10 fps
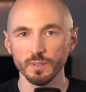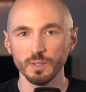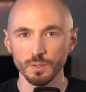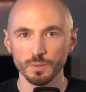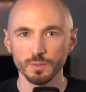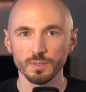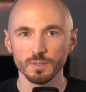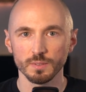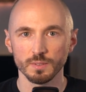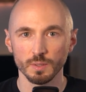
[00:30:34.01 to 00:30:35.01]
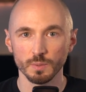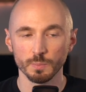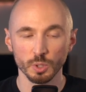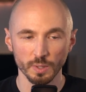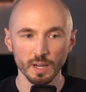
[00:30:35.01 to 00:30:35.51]
use to
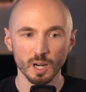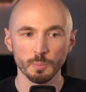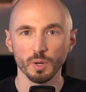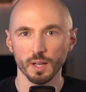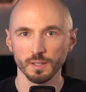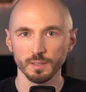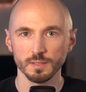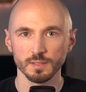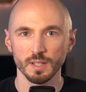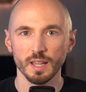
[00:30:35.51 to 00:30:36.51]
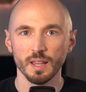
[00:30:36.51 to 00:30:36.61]
create our products